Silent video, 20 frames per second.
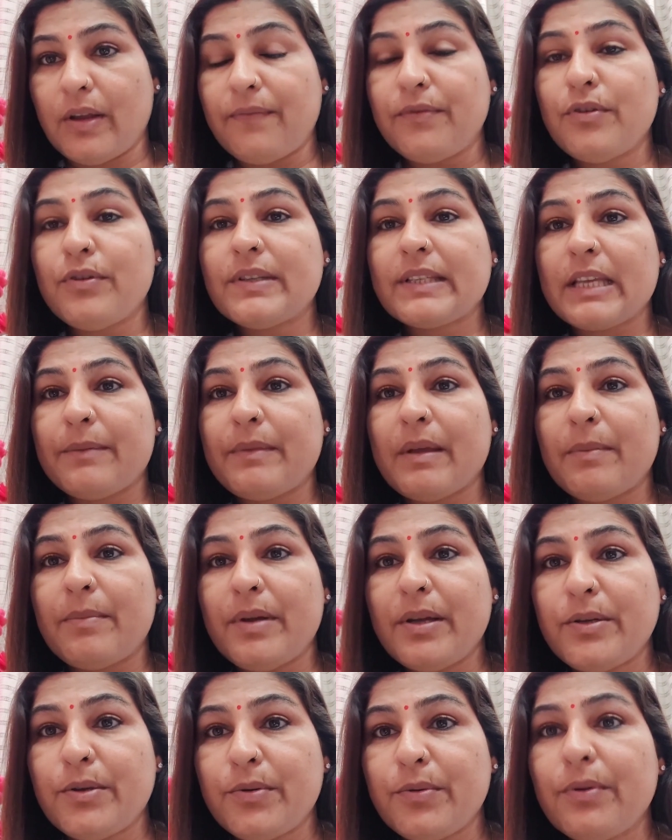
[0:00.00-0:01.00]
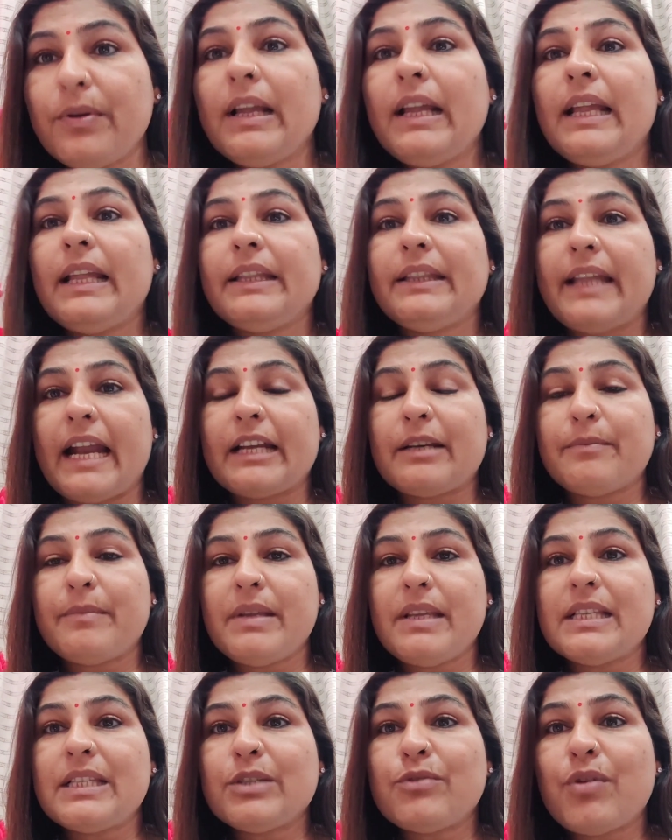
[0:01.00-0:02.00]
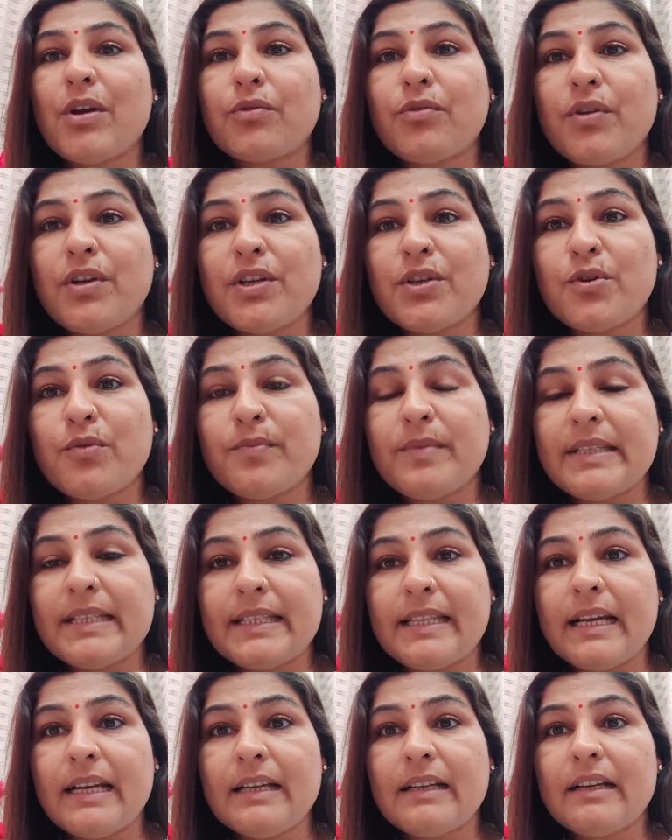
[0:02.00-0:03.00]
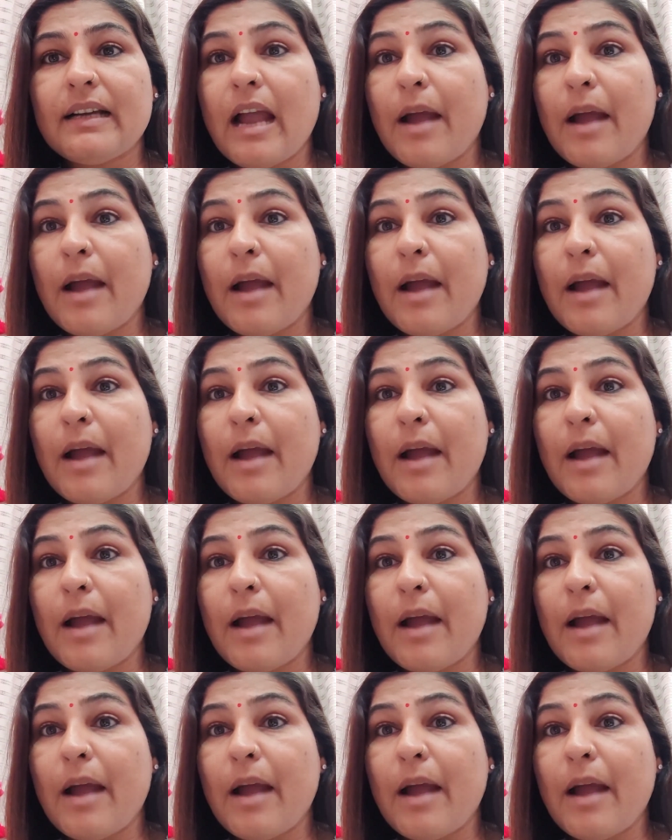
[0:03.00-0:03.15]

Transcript: If you skip the video, that means you are going to miss the